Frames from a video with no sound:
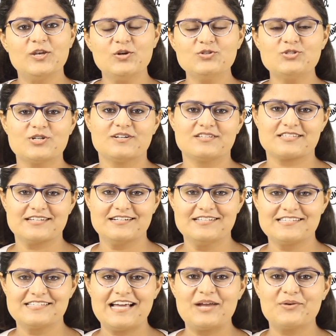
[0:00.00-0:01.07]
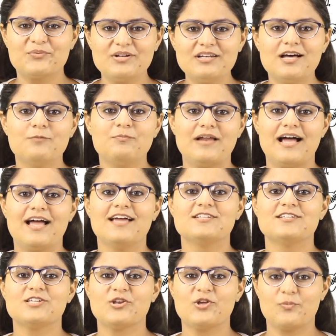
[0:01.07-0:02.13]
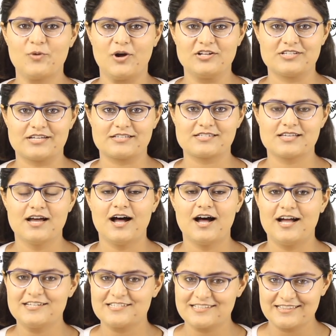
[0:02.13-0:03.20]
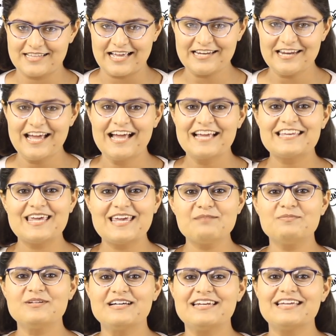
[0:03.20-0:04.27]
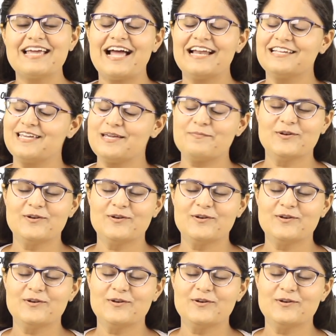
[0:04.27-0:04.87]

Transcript: new to your skills and will apply it in your projects. Until then, keep learning and keep